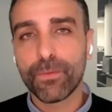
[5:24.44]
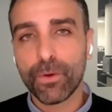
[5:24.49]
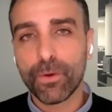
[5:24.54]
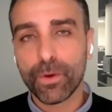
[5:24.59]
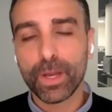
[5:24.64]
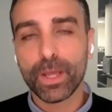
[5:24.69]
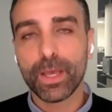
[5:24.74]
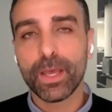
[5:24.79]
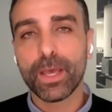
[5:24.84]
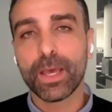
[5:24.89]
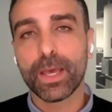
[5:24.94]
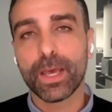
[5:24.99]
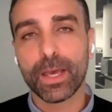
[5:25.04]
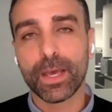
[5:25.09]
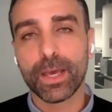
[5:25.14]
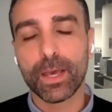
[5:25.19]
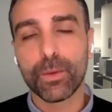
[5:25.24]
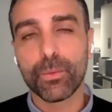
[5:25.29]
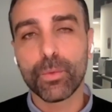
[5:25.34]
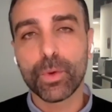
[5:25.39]
for
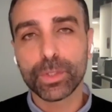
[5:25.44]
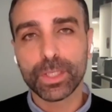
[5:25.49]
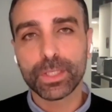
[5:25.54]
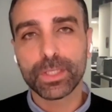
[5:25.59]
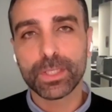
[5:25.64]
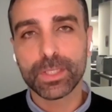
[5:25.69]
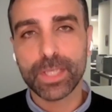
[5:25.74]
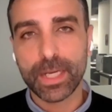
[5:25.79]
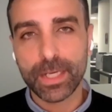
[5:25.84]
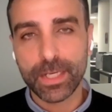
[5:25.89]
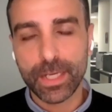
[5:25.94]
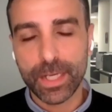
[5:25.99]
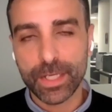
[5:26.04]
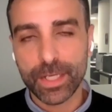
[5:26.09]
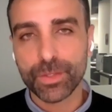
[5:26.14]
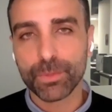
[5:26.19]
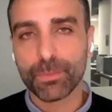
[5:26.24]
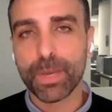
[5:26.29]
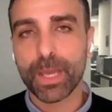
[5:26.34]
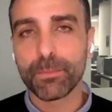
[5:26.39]
uh, water
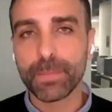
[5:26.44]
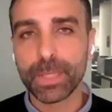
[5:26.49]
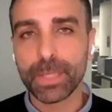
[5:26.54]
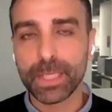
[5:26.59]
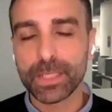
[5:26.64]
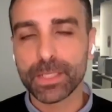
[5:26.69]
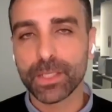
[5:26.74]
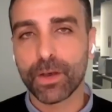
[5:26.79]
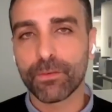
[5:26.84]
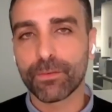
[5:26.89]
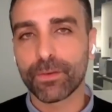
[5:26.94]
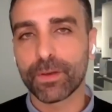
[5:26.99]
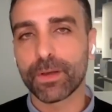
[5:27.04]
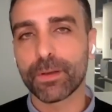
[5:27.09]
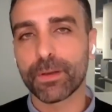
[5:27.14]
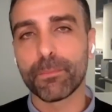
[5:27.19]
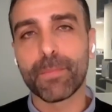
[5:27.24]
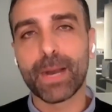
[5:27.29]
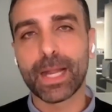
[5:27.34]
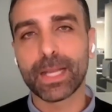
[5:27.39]
desalination by means of
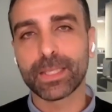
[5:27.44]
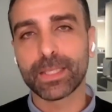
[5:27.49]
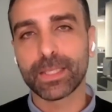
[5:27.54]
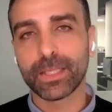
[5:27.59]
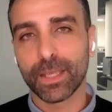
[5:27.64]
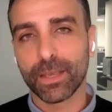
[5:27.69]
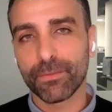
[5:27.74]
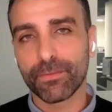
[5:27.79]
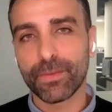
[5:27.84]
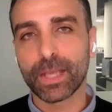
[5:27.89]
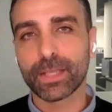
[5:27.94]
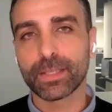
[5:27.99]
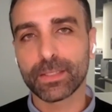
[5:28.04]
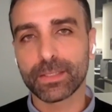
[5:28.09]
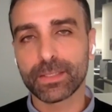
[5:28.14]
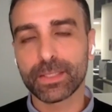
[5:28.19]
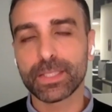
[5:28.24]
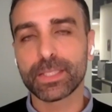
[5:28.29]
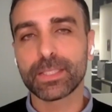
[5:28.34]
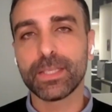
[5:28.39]
uh, multi-effect
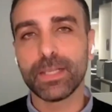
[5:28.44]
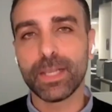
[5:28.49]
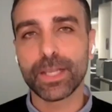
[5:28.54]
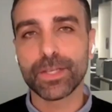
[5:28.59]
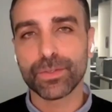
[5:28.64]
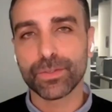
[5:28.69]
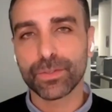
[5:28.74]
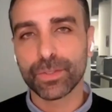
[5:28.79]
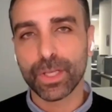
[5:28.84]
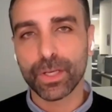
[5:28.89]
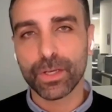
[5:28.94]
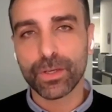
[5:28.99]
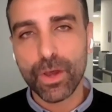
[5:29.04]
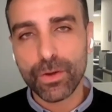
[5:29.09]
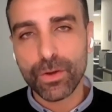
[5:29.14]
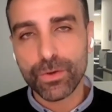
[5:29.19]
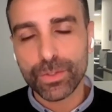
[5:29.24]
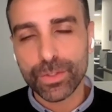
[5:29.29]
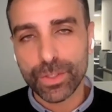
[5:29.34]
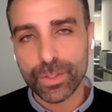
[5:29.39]
distillation
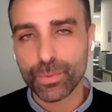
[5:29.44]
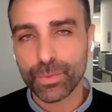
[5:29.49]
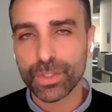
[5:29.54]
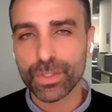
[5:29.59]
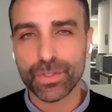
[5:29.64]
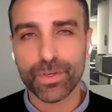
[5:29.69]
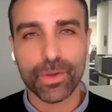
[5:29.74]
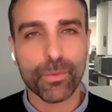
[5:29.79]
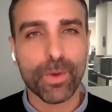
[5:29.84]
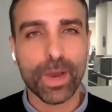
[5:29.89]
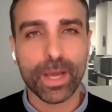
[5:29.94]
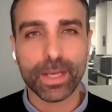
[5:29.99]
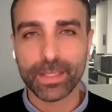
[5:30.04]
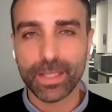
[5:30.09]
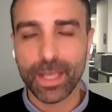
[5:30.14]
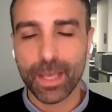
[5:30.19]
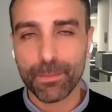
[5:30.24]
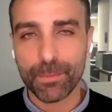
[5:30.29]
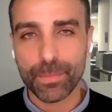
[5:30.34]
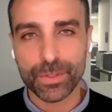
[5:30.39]
technologies, which require
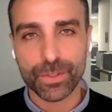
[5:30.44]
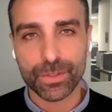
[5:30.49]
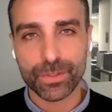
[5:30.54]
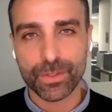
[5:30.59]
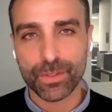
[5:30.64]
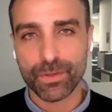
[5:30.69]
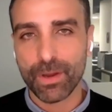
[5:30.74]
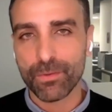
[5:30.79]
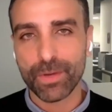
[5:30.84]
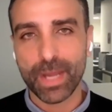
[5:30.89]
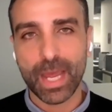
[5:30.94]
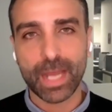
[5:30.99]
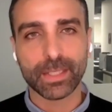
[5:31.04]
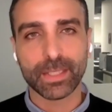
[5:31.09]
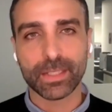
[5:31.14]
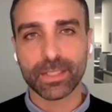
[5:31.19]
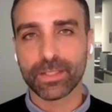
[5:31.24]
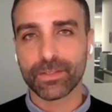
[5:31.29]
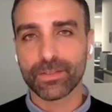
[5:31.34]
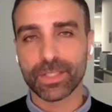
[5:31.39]
temperatures around
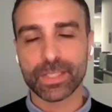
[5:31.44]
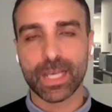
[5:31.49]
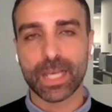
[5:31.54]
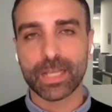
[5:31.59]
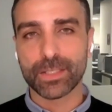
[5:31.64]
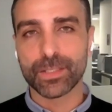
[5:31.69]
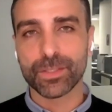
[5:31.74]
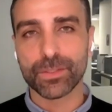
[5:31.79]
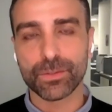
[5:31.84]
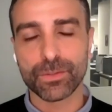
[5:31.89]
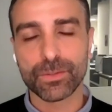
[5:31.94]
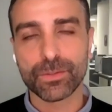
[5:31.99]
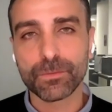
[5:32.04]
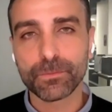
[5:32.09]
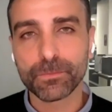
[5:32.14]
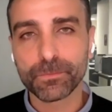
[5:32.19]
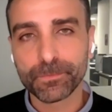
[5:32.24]
90 degrees Celsius.